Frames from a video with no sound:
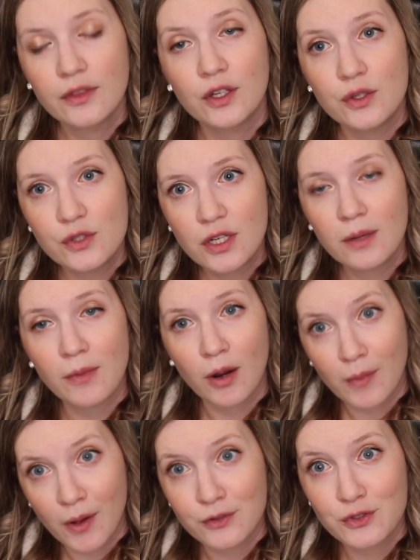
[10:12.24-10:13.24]
the Gucci
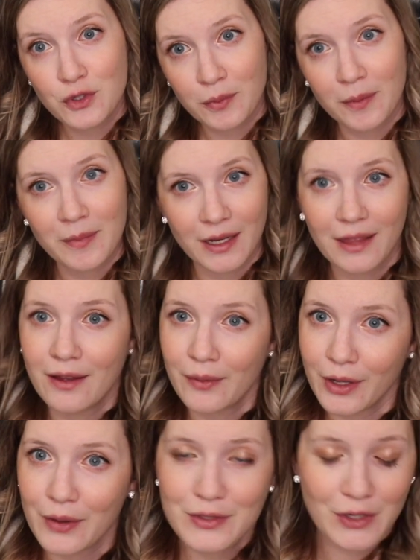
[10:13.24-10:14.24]
Marmont Super Mini. There
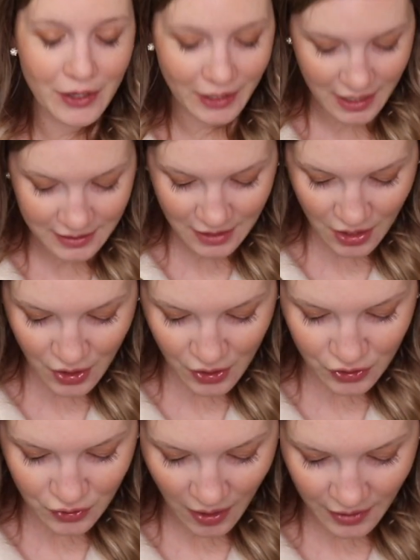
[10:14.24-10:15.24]
we go. Sorry, guys.
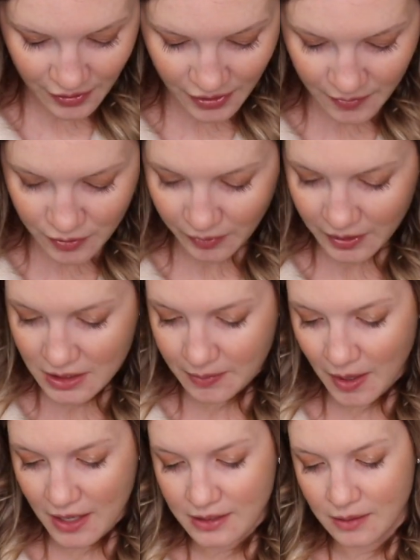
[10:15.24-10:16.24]
So I thought that was really
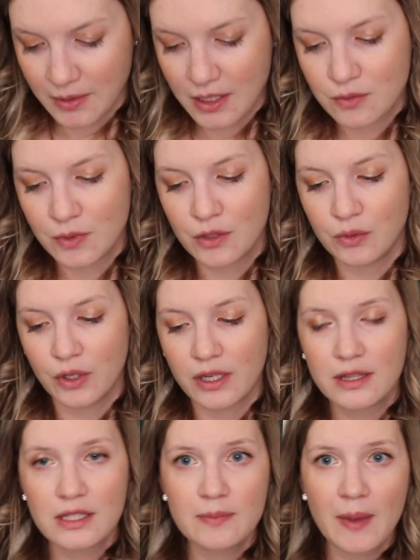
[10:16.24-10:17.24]
surprising because when you look
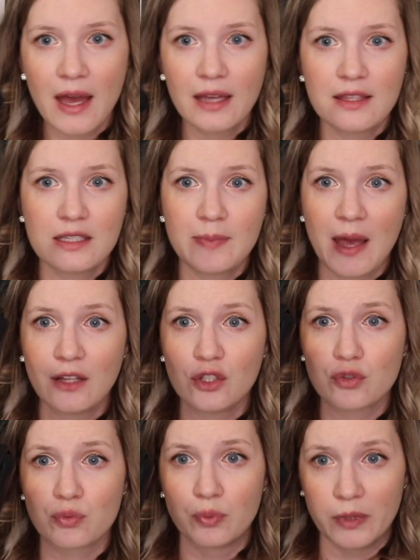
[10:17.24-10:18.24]
at this bag
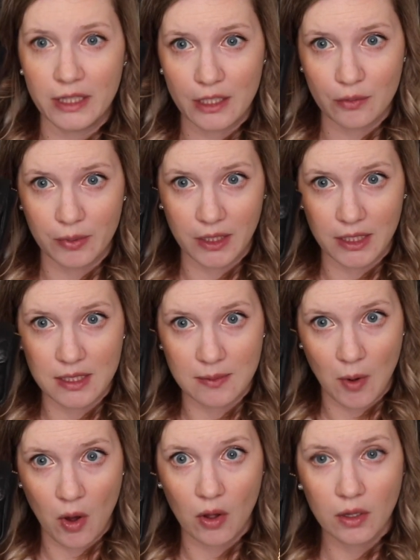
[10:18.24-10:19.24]
looks really, really
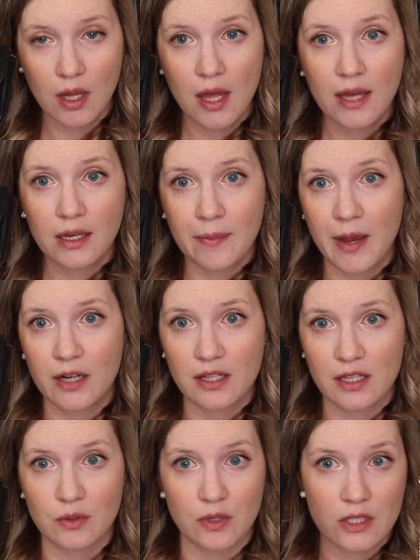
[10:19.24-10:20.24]
small compared to
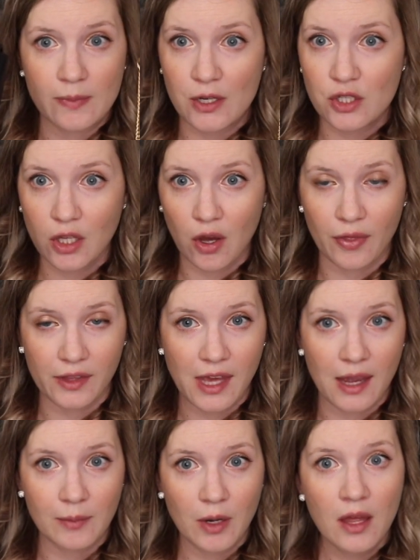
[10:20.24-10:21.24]
this one, especially on the
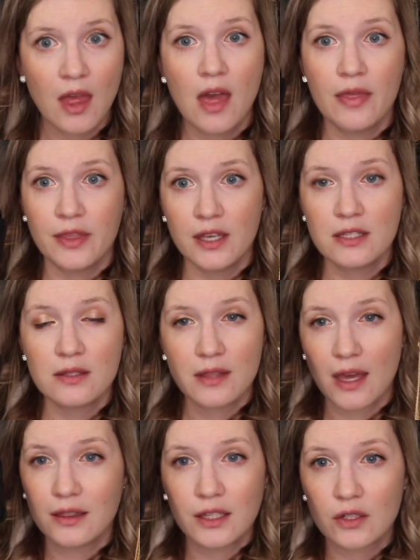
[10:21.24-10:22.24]
camera.
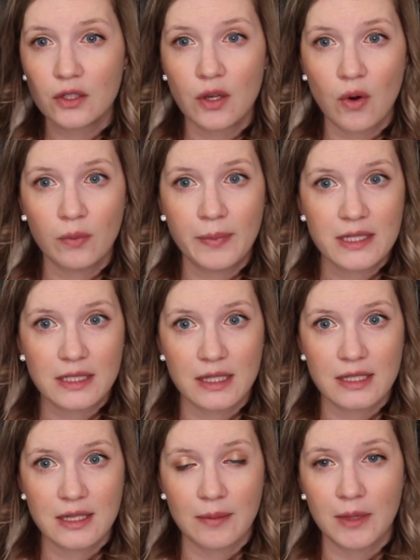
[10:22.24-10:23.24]
They literally hold basically
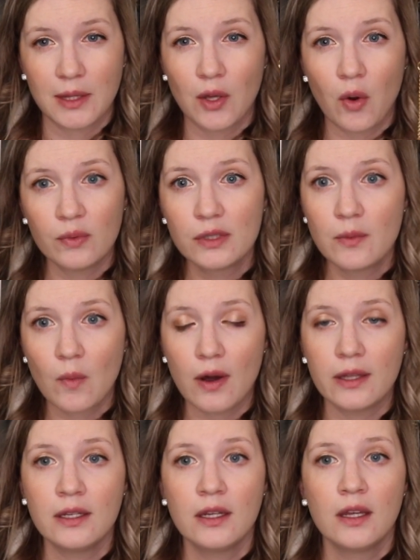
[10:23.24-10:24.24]
the same thing. The only
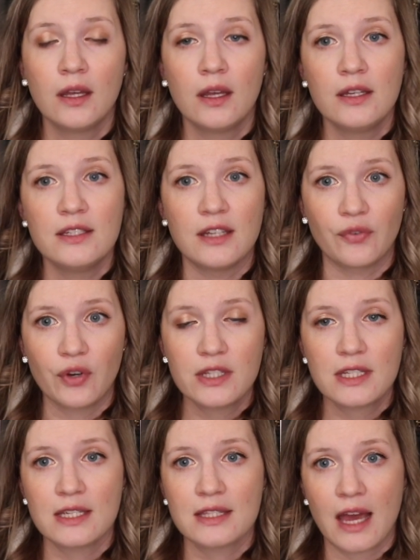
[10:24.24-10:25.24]
one
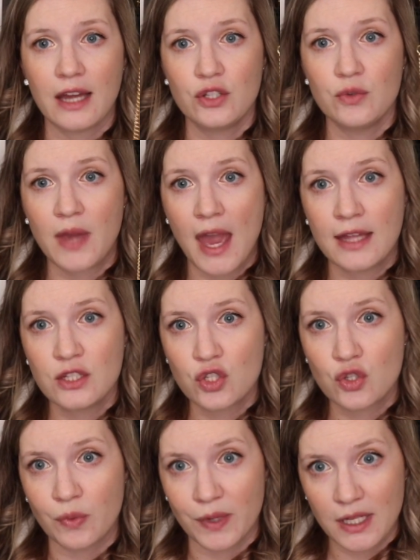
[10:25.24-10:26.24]
difference is that you can
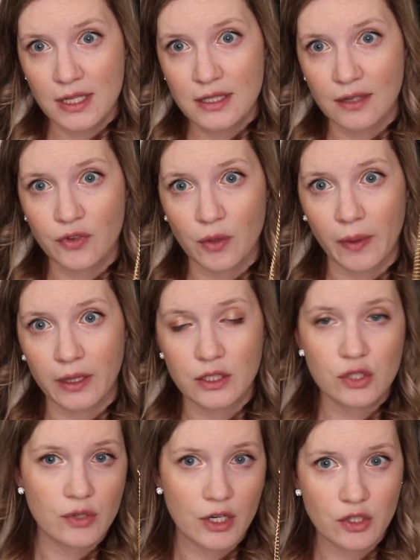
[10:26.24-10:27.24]
squeeze, if you're willing
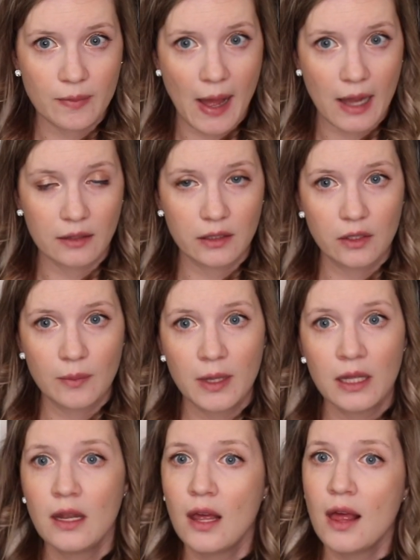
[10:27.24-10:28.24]
to stretch your bag a little
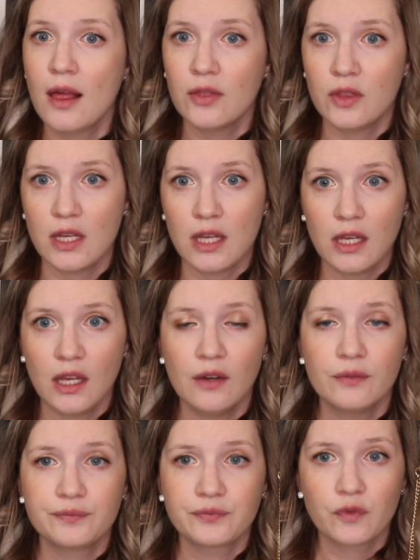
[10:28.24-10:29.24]
bit, the
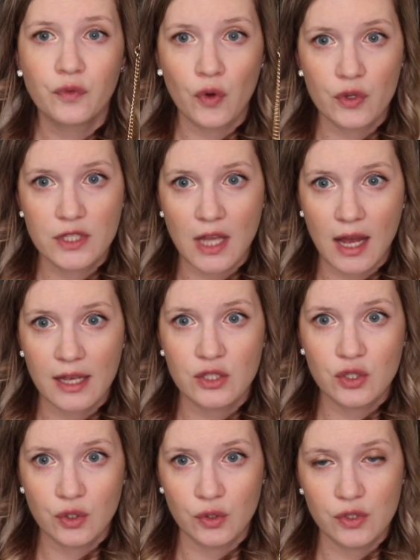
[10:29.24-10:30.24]

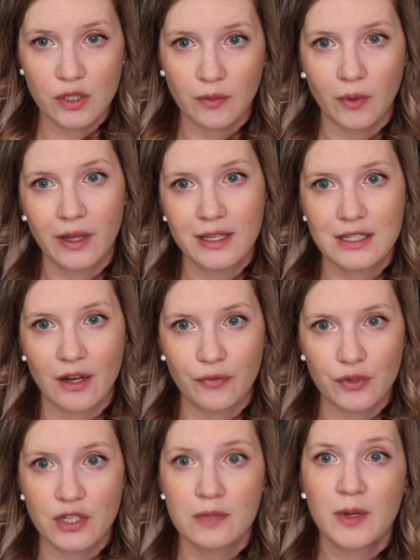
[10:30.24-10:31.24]
full-size Gucci, well, I guess not
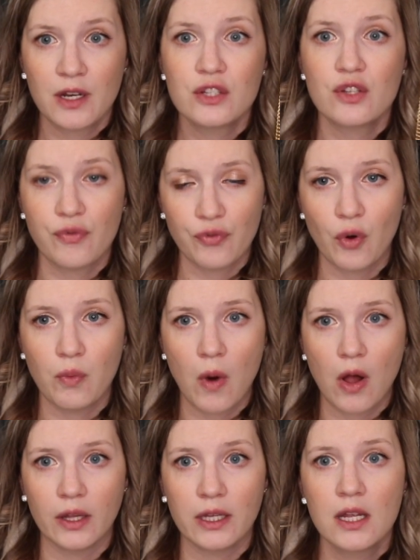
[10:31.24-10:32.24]
full-size, but it is a full
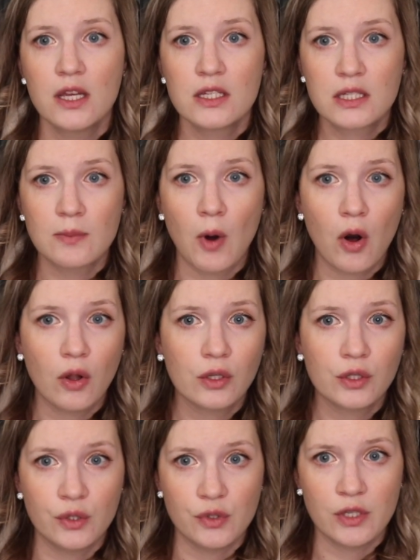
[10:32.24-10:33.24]
wallet,
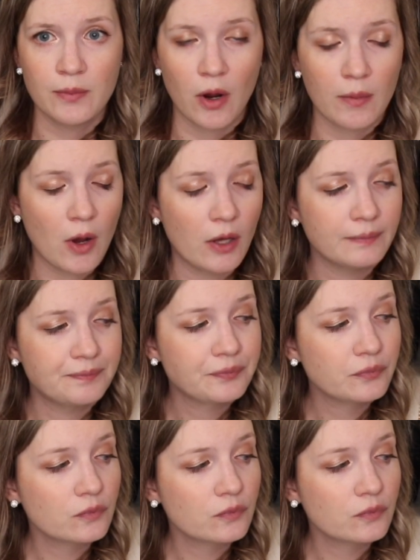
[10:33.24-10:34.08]
small Gucci Marmont